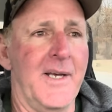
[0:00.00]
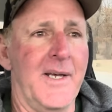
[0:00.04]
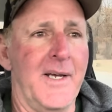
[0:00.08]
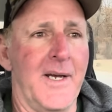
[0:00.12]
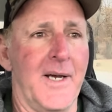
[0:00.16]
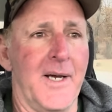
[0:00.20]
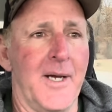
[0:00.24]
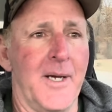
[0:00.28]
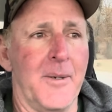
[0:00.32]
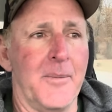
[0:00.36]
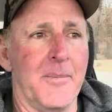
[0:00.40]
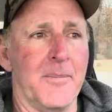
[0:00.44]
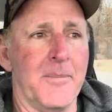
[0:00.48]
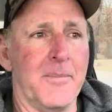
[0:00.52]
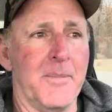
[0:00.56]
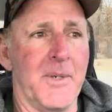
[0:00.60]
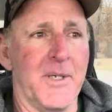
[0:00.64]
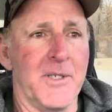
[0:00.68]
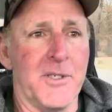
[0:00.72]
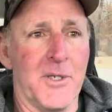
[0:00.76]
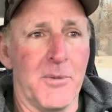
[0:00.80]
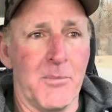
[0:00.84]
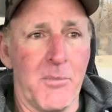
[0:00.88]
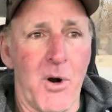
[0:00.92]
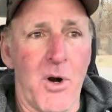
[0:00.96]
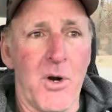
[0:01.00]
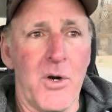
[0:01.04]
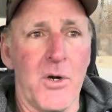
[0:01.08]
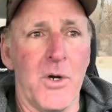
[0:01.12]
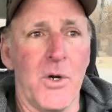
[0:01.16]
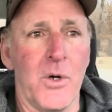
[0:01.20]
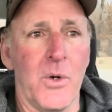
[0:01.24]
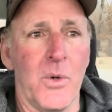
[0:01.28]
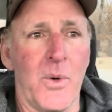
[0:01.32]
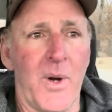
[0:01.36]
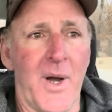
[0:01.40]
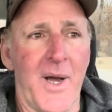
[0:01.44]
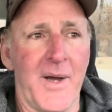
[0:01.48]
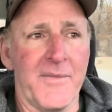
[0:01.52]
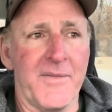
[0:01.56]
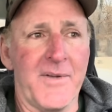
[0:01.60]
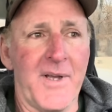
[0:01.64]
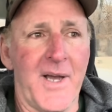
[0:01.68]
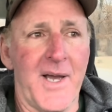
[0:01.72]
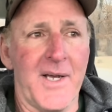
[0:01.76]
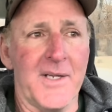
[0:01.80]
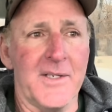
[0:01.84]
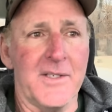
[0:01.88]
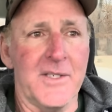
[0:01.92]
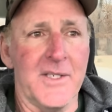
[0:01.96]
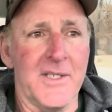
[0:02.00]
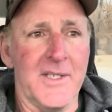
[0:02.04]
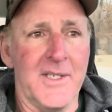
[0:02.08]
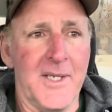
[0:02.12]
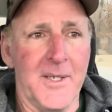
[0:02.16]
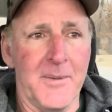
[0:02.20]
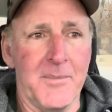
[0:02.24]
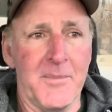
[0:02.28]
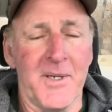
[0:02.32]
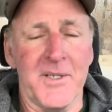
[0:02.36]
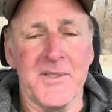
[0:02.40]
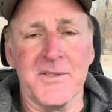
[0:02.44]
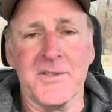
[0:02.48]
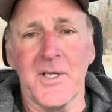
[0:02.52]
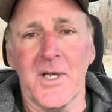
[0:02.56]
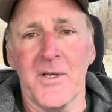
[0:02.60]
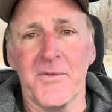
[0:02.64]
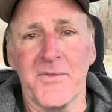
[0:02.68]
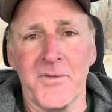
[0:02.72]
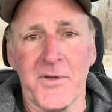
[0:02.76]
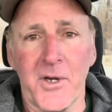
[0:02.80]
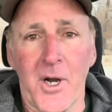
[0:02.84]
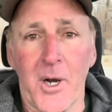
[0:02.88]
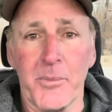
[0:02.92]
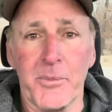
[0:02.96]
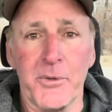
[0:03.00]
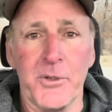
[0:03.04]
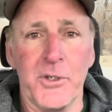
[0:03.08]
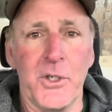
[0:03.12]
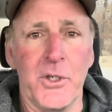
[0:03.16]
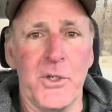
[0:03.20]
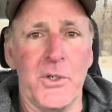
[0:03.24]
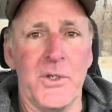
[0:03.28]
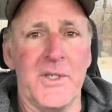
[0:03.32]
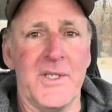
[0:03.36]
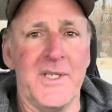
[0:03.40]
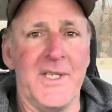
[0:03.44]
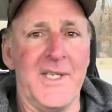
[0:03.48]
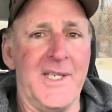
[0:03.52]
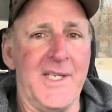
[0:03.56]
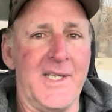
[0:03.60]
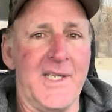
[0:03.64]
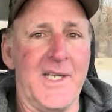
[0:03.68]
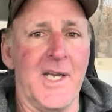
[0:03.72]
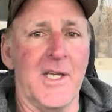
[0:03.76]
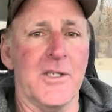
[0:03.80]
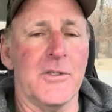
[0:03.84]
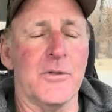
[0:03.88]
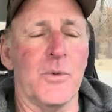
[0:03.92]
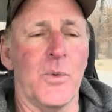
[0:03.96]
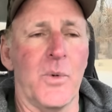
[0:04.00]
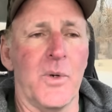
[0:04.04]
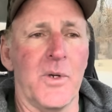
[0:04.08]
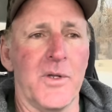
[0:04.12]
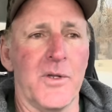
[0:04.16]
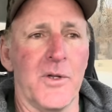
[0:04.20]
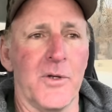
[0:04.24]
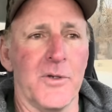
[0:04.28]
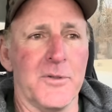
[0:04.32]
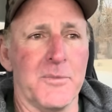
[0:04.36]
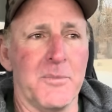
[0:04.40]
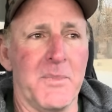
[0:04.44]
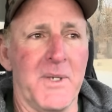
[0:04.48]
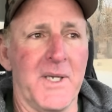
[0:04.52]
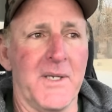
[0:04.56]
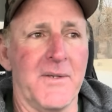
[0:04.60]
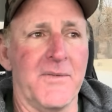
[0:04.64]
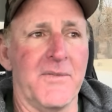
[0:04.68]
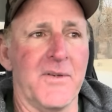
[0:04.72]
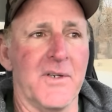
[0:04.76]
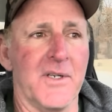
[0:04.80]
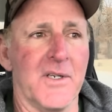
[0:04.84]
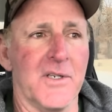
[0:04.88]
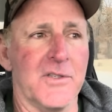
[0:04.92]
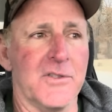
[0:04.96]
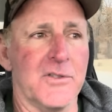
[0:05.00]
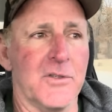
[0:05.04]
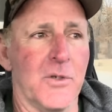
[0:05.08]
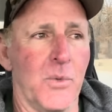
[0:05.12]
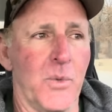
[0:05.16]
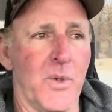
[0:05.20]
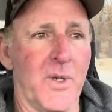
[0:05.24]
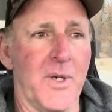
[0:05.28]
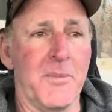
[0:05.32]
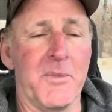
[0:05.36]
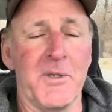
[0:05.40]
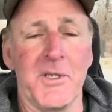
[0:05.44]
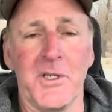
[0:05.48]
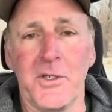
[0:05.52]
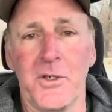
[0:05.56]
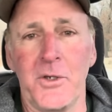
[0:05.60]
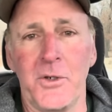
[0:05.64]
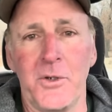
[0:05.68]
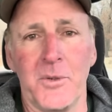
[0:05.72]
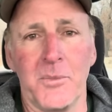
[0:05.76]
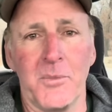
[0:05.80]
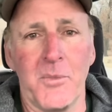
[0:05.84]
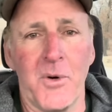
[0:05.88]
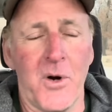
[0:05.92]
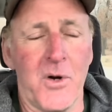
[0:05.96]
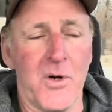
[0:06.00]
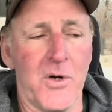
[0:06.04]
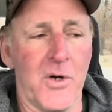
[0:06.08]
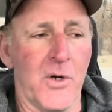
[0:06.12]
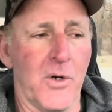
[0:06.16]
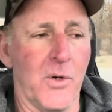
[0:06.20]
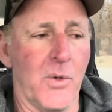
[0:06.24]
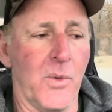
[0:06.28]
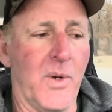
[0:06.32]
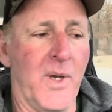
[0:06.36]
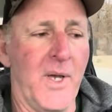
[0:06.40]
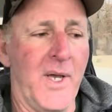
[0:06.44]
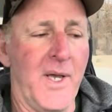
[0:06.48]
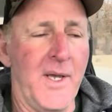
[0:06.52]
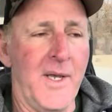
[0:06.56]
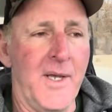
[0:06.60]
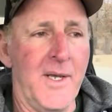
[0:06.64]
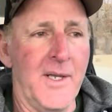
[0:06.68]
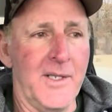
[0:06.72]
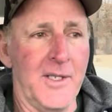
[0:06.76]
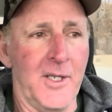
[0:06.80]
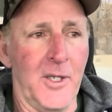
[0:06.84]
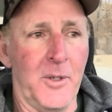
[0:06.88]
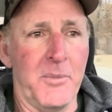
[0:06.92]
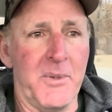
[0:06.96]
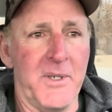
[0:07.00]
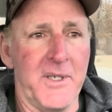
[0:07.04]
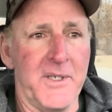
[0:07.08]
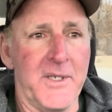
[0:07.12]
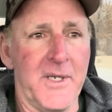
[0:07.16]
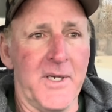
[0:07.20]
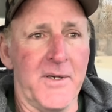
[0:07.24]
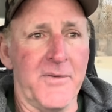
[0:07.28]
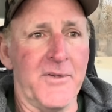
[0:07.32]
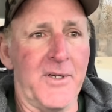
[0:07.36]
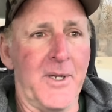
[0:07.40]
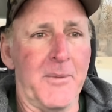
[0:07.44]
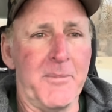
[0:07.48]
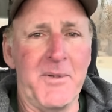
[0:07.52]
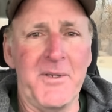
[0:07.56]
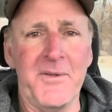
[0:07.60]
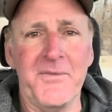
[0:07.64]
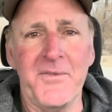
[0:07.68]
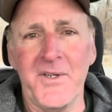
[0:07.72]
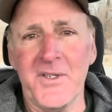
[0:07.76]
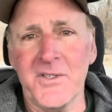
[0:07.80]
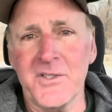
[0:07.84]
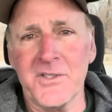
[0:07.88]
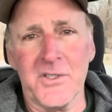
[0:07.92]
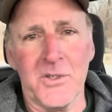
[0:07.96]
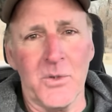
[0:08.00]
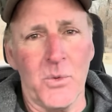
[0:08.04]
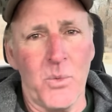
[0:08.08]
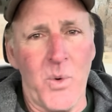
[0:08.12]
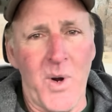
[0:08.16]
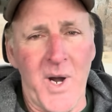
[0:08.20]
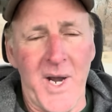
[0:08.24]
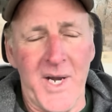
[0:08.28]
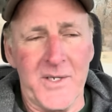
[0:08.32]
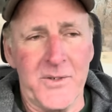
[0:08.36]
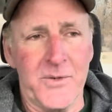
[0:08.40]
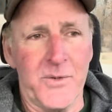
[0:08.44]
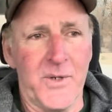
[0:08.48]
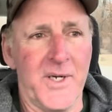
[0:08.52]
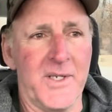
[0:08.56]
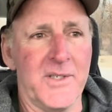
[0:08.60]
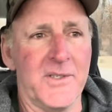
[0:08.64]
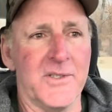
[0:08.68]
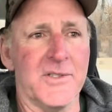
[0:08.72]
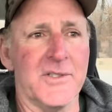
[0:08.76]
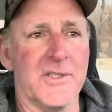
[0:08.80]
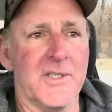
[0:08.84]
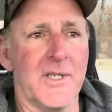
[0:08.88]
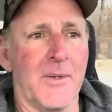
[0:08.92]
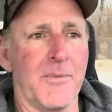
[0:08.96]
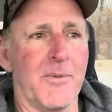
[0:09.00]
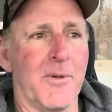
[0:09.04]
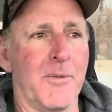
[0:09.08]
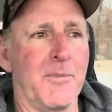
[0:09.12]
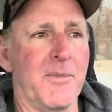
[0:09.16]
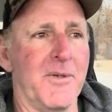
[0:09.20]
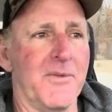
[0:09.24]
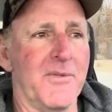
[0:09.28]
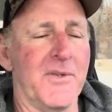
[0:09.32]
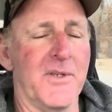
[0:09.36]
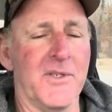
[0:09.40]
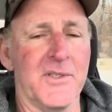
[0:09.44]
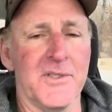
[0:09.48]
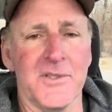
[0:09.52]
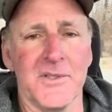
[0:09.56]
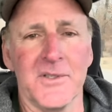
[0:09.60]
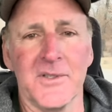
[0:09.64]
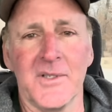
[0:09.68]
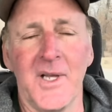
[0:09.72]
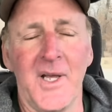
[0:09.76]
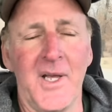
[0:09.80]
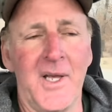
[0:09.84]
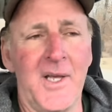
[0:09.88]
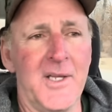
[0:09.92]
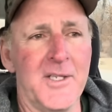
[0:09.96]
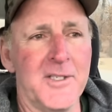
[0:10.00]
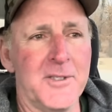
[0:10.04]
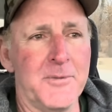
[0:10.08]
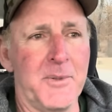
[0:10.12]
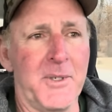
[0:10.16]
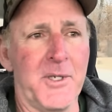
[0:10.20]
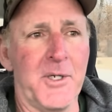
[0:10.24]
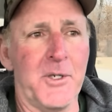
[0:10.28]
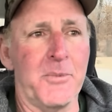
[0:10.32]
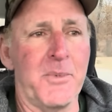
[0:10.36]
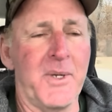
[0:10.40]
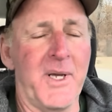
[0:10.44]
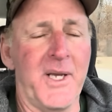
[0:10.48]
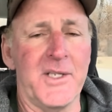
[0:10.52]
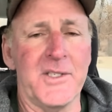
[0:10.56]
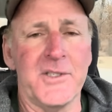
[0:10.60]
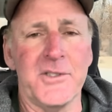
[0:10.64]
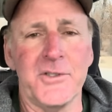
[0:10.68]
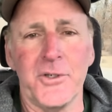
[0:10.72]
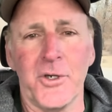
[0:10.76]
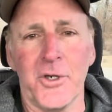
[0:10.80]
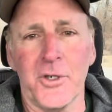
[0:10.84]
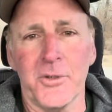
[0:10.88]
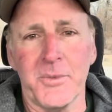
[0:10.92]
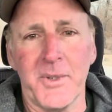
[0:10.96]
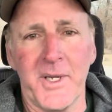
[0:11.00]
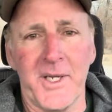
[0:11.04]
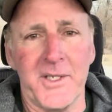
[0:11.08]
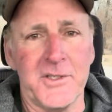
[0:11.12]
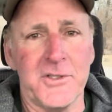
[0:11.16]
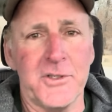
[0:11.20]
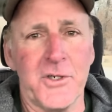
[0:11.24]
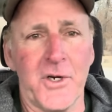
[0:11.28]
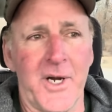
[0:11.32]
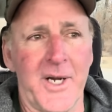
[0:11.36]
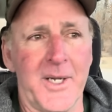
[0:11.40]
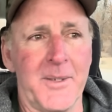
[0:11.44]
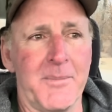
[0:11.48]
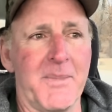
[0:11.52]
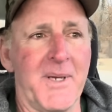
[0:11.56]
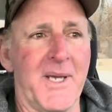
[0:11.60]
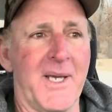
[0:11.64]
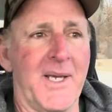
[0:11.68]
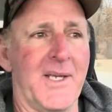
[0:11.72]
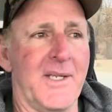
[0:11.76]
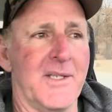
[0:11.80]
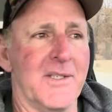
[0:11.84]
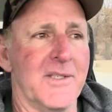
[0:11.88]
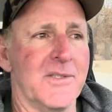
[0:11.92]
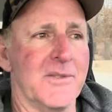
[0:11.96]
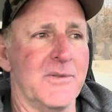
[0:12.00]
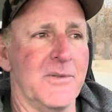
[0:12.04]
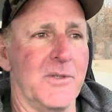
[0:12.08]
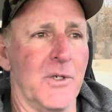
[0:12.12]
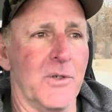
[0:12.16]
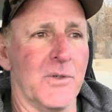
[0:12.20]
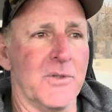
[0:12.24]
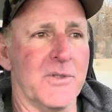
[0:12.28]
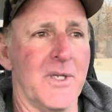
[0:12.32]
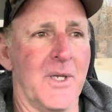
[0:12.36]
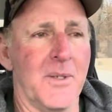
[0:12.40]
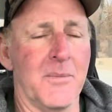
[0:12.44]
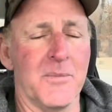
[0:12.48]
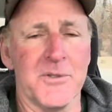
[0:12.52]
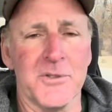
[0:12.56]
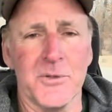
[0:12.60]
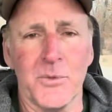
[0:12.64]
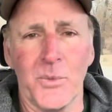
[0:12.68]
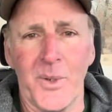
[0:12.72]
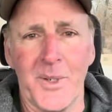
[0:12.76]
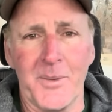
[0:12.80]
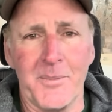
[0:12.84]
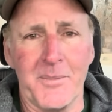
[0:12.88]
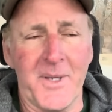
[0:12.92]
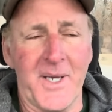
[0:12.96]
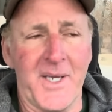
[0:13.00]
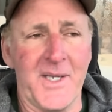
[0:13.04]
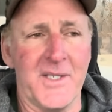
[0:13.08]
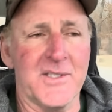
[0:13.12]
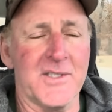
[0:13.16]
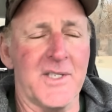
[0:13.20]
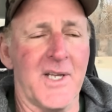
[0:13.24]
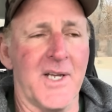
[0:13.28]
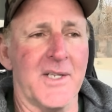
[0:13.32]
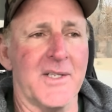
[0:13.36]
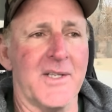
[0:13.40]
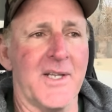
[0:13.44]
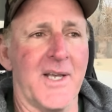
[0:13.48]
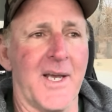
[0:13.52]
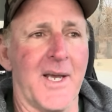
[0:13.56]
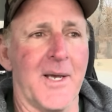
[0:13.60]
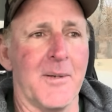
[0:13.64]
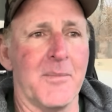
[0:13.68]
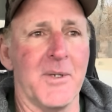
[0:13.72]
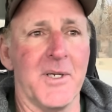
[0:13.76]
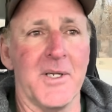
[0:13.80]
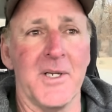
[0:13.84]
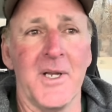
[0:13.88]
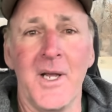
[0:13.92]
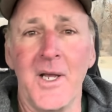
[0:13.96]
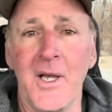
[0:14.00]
But tomorrow I've got to give myself an opportunity to catch one of those big fish. So what I'm going to do tomorrow, a little bit different. I've been fishing a wide range of stuff. I've been fishing spinner baits, jerk baits, crank baits, you know, some swim baits like that. But